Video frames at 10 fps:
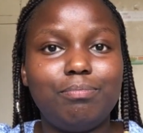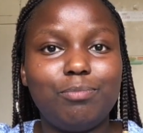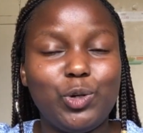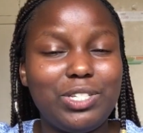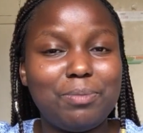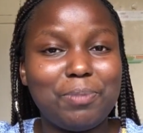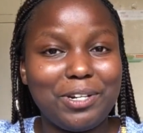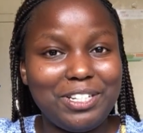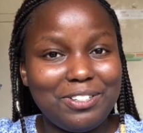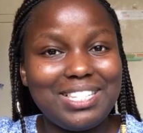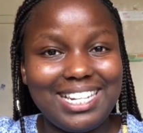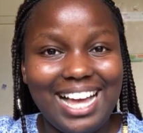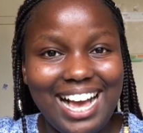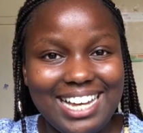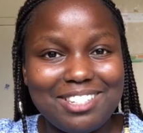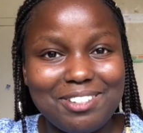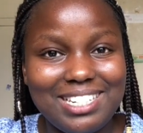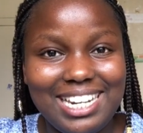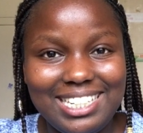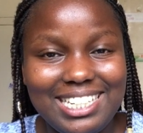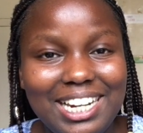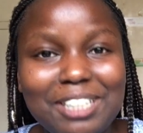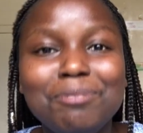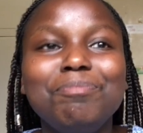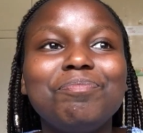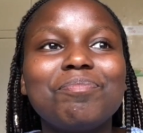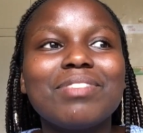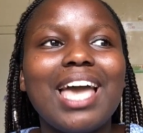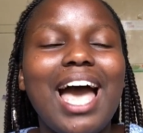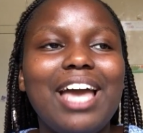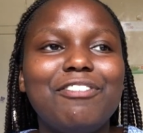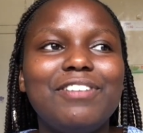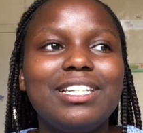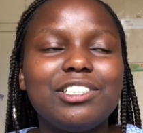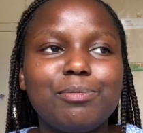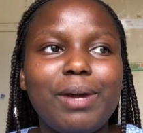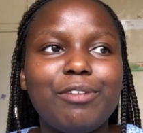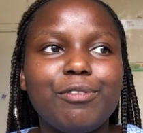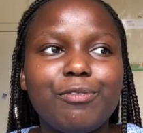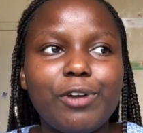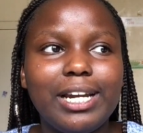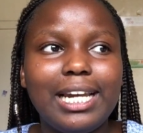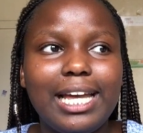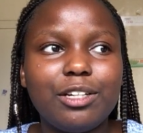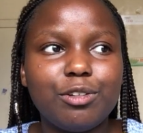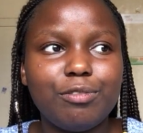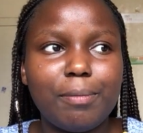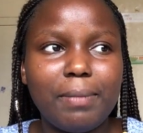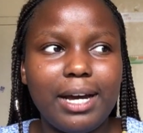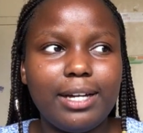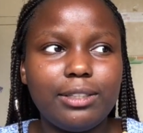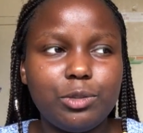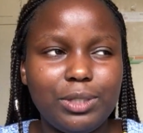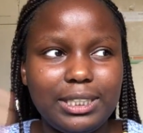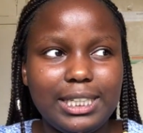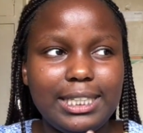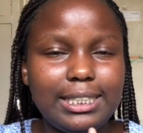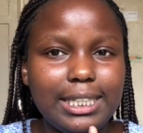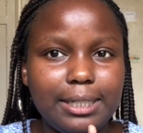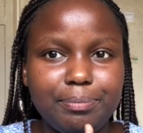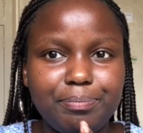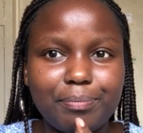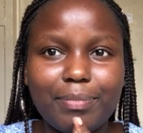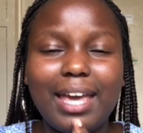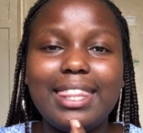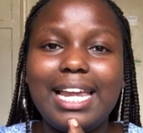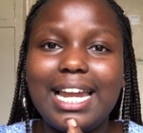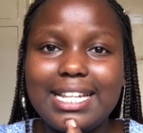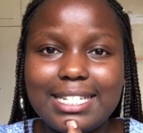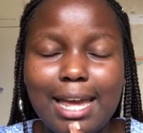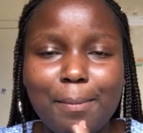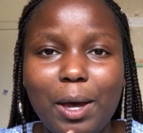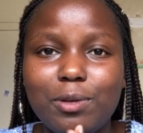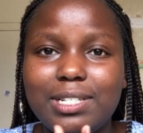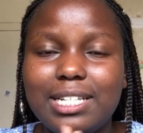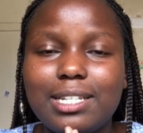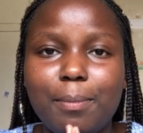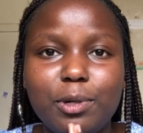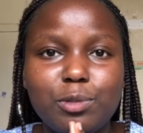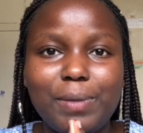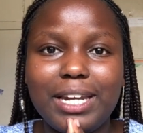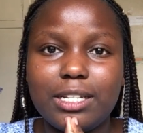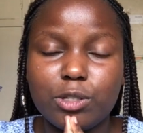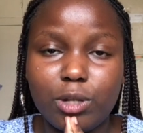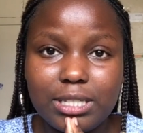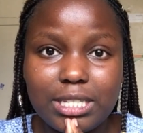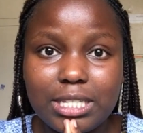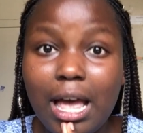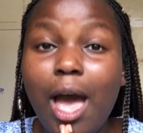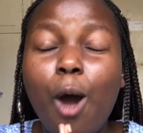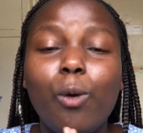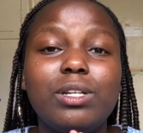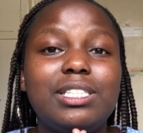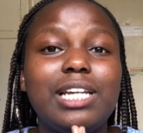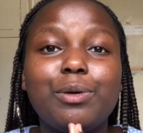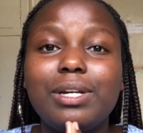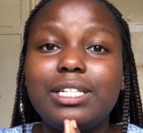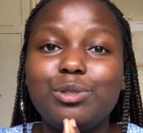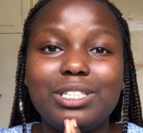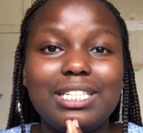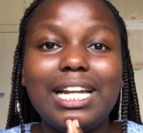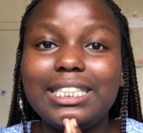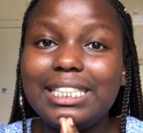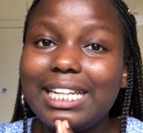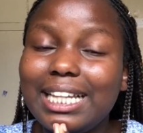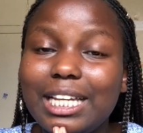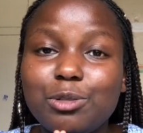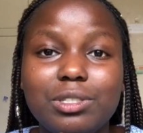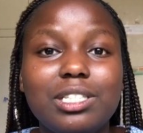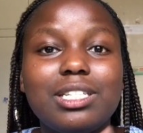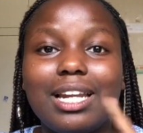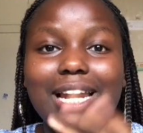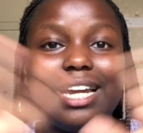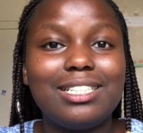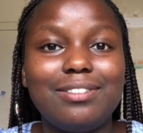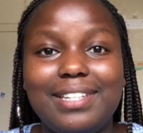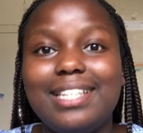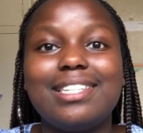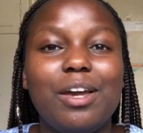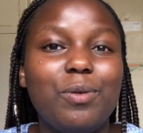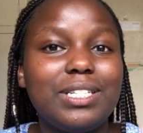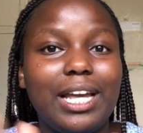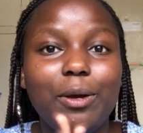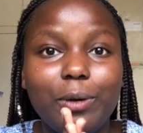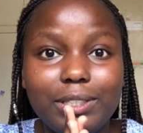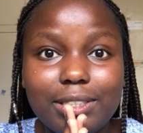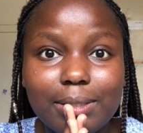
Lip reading: was produced in August 2019. I finished my Form 4 in like November 2018. The last time I was asked about my results was January 2019, and that was just relatives asking what I got,